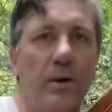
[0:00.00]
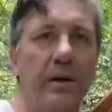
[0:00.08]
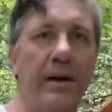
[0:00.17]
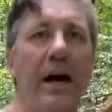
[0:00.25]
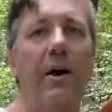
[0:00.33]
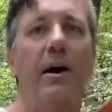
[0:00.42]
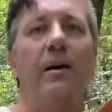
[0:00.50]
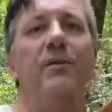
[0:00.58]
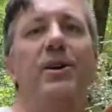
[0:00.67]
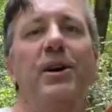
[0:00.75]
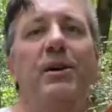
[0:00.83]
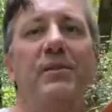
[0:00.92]
Now I have
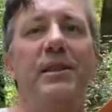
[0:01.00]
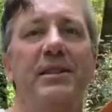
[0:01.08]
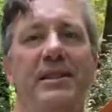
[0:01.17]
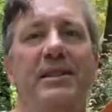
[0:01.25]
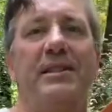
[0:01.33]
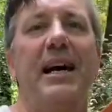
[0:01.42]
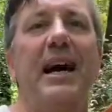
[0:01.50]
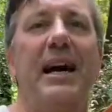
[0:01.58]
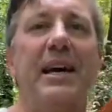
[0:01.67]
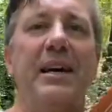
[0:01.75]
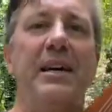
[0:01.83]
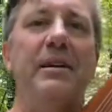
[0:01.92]
love
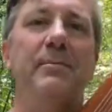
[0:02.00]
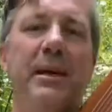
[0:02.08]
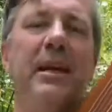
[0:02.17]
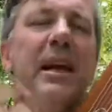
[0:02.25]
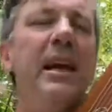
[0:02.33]
inside me,